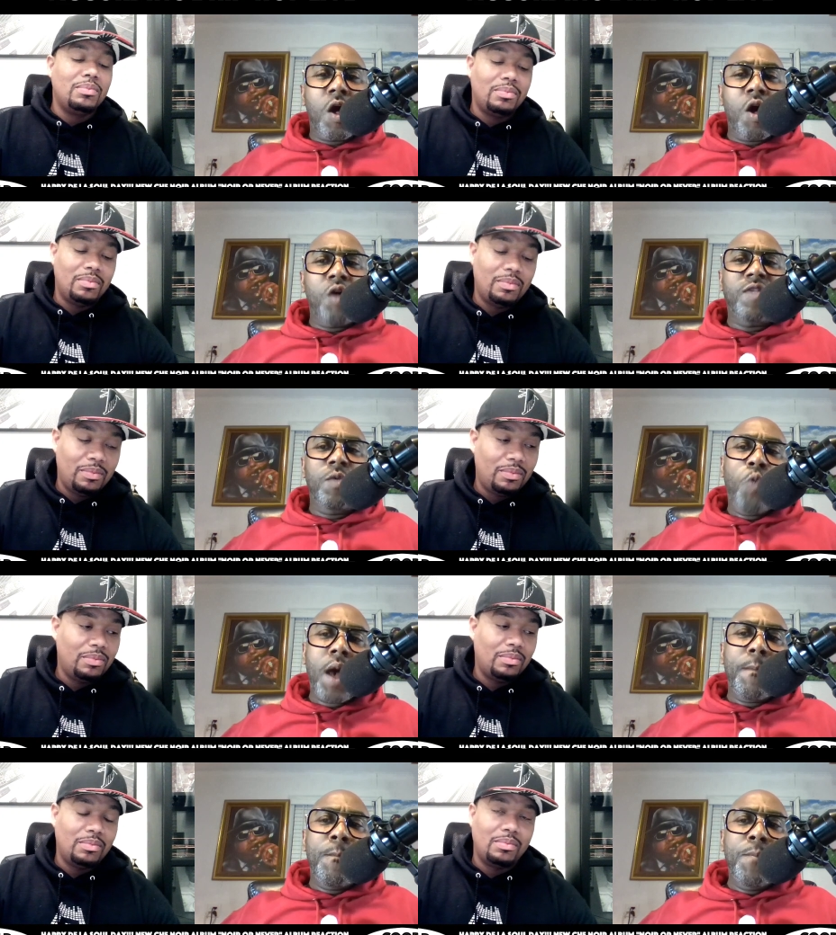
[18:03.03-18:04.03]
Speaker 1: songs and
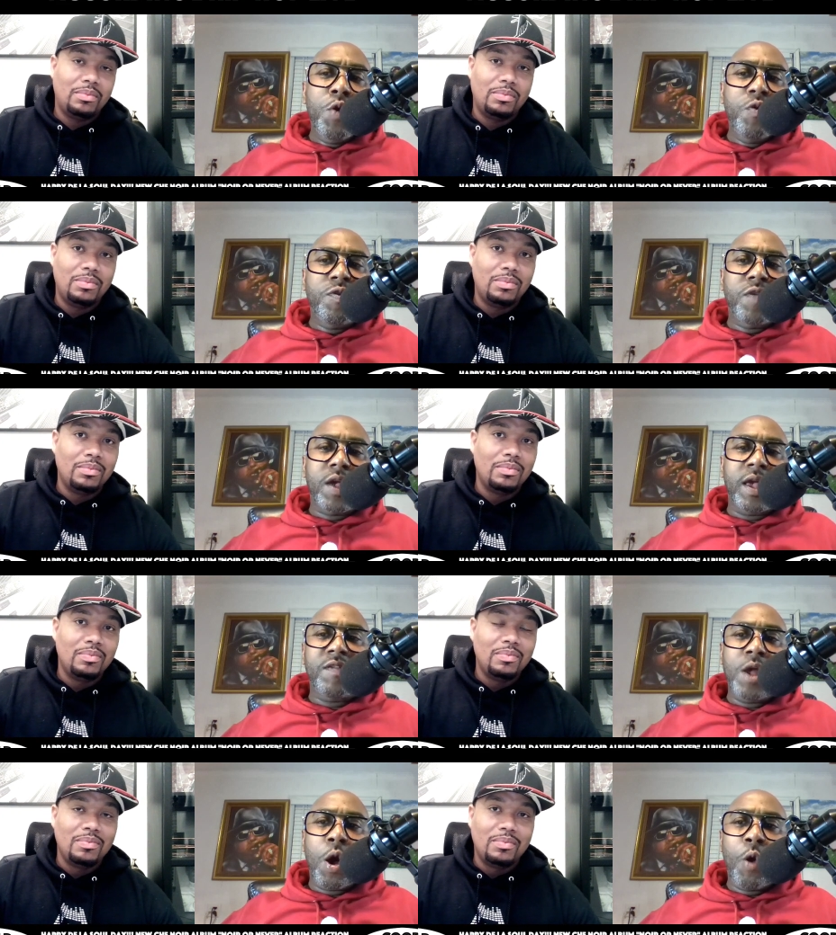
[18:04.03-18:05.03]
what music
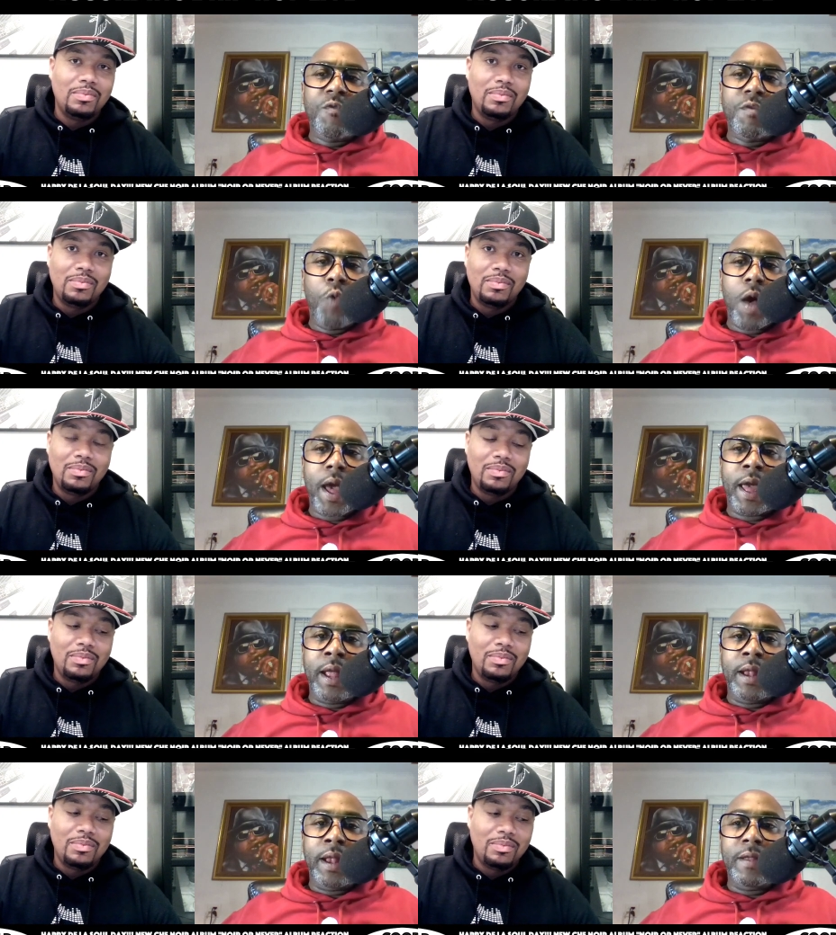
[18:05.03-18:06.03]
is he
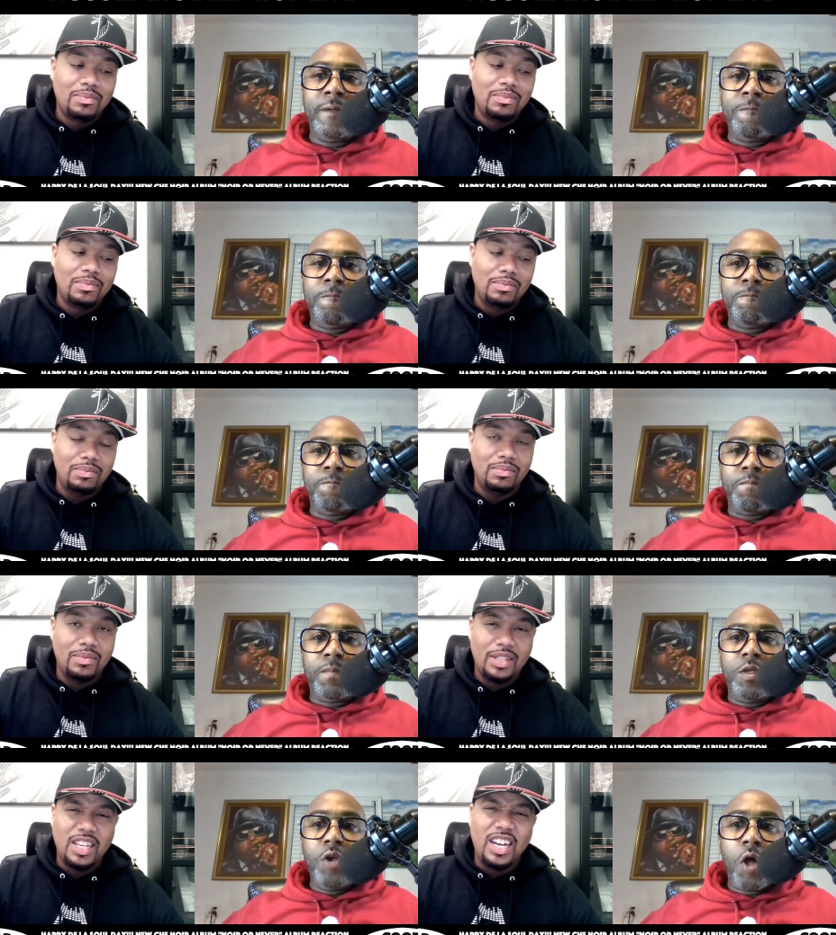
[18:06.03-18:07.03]
Wayne?
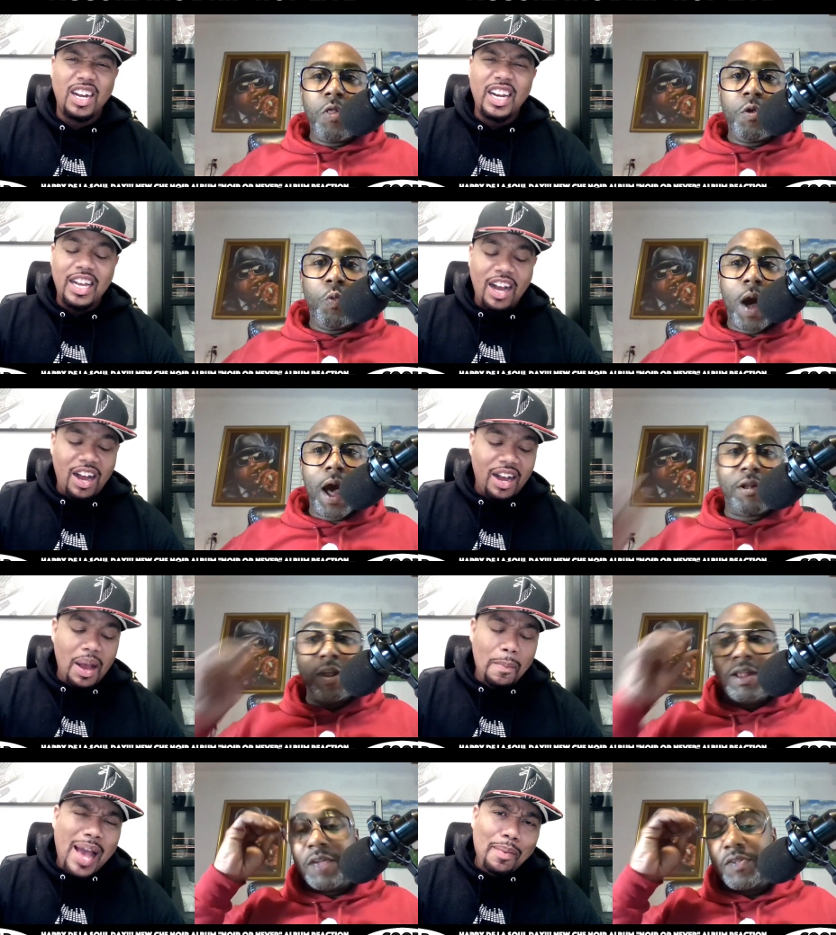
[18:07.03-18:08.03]
Y'all are, you, are uh,
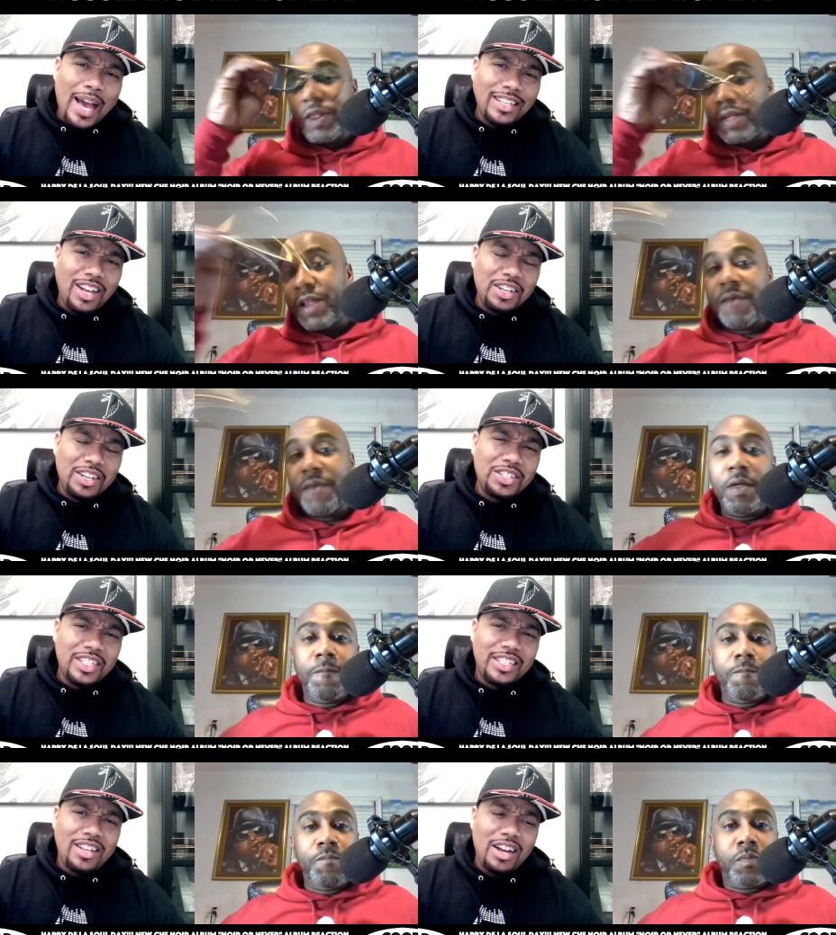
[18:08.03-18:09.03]
wild. Man Max, are you
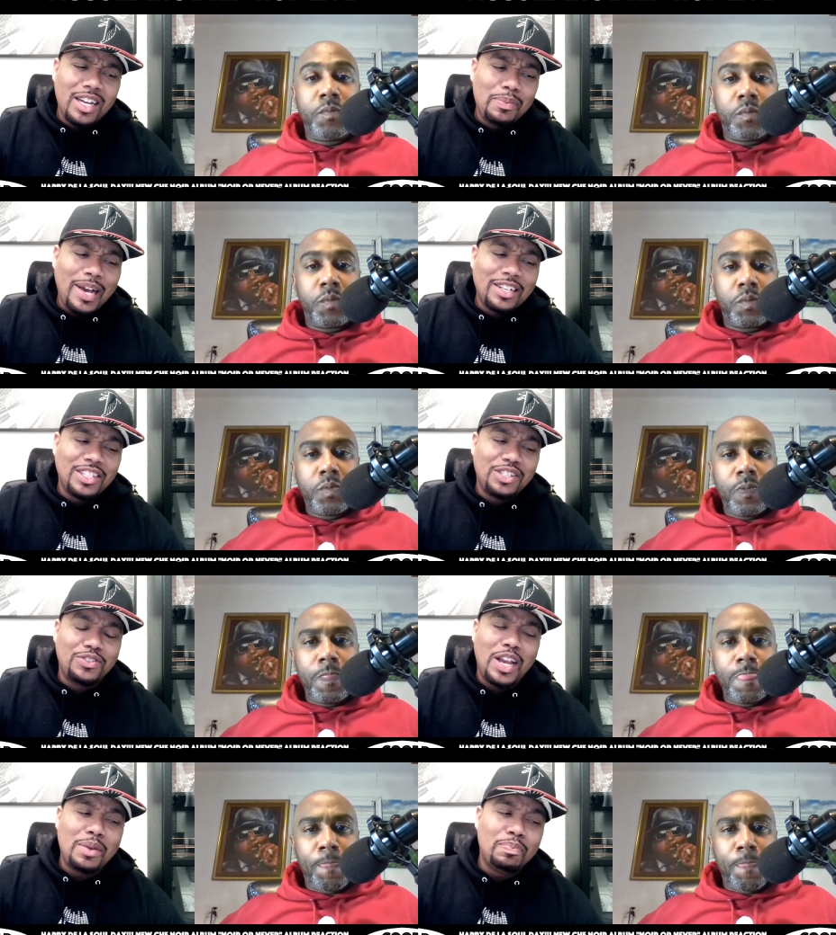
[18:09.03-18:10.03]
Speaker 2: just talking about just
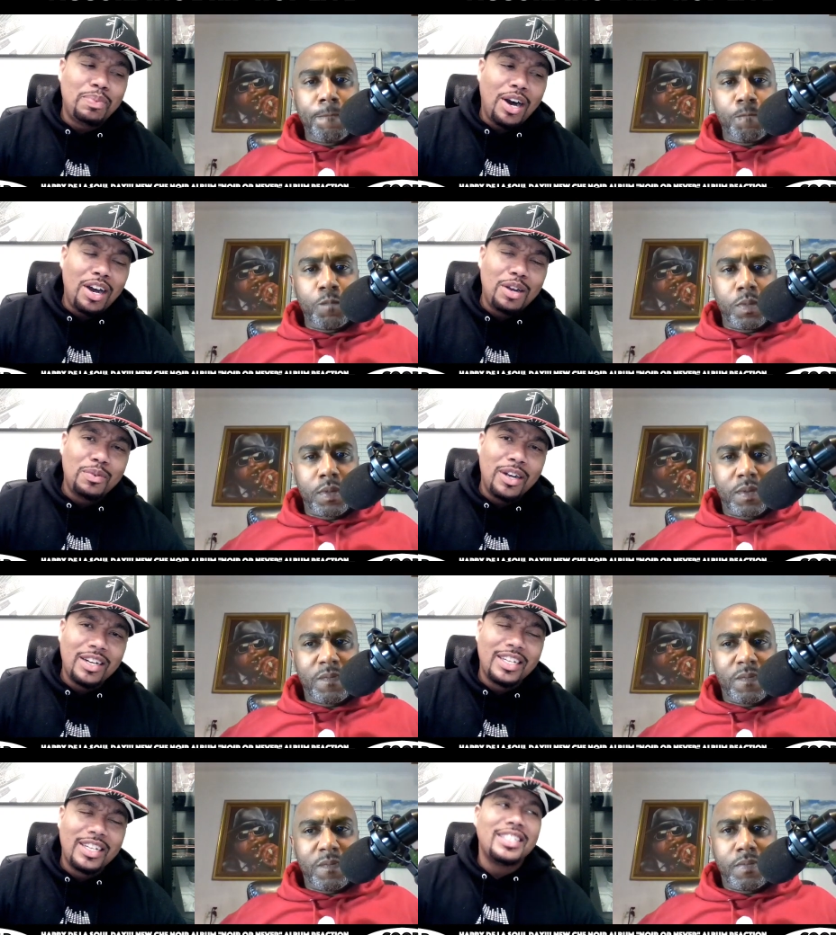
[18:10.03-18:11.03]
straight bar
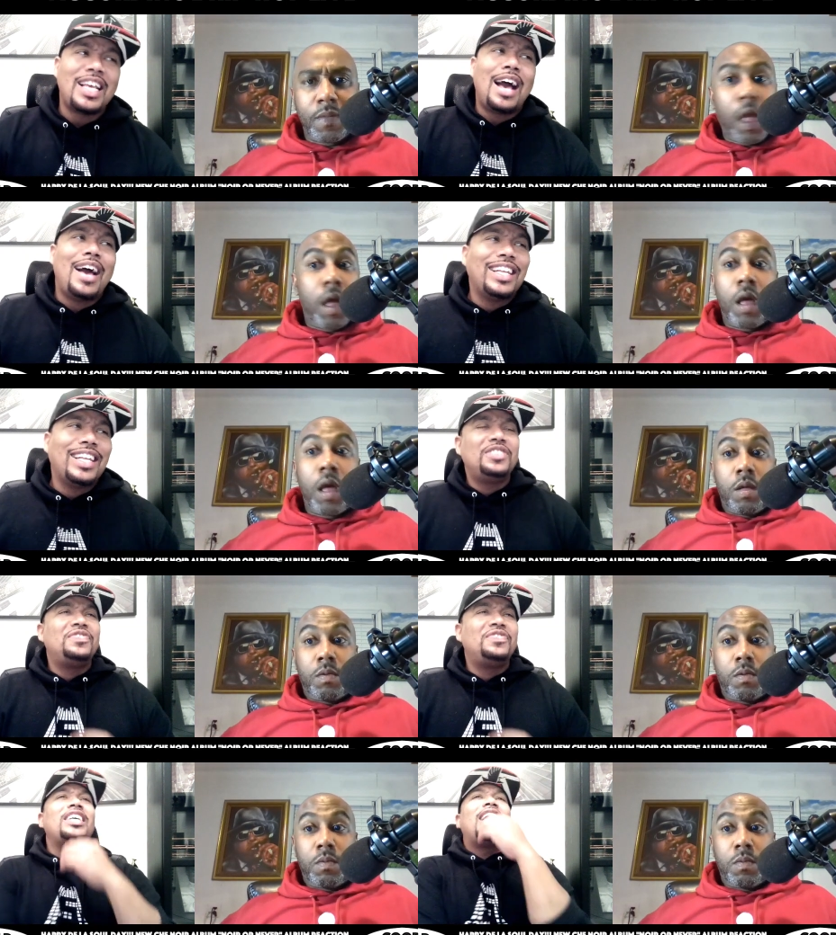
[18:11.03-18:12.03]
work? Because I, I just
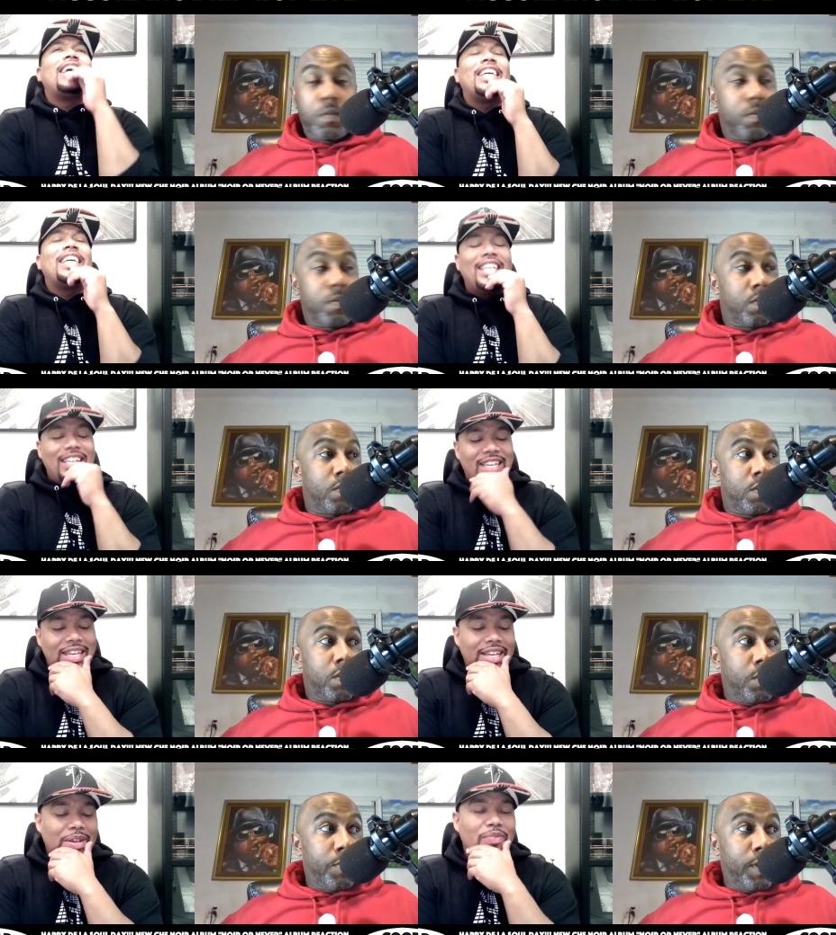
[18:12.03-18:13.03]
feel like
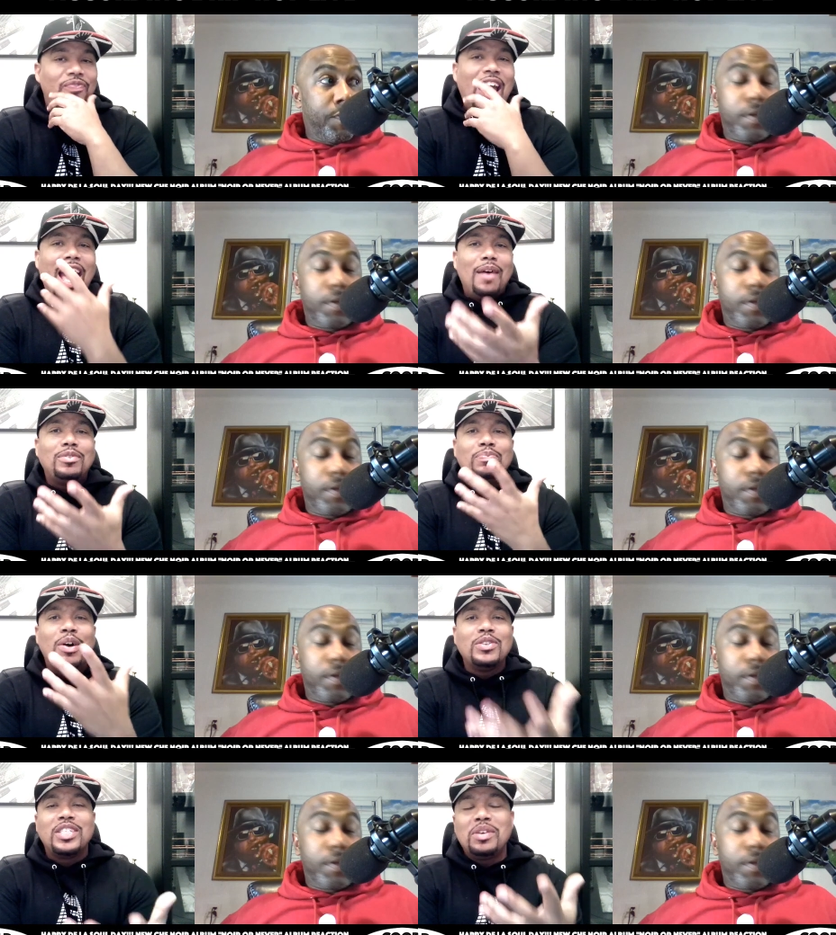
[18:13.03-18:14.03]
Fab's
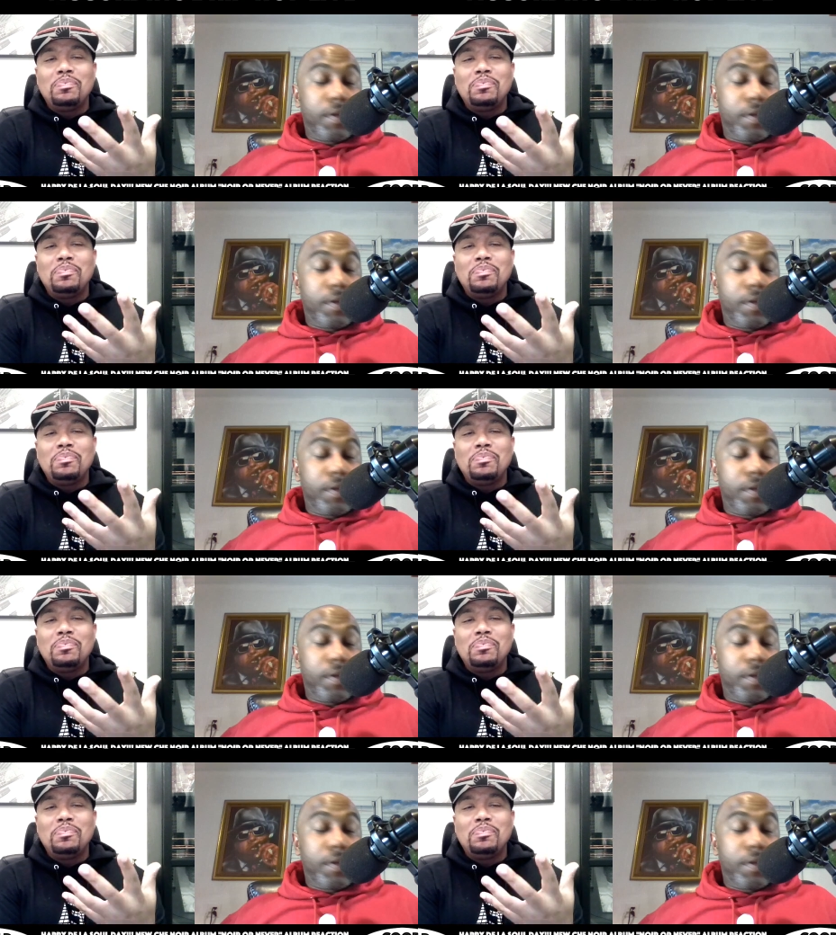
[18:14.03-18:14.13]
most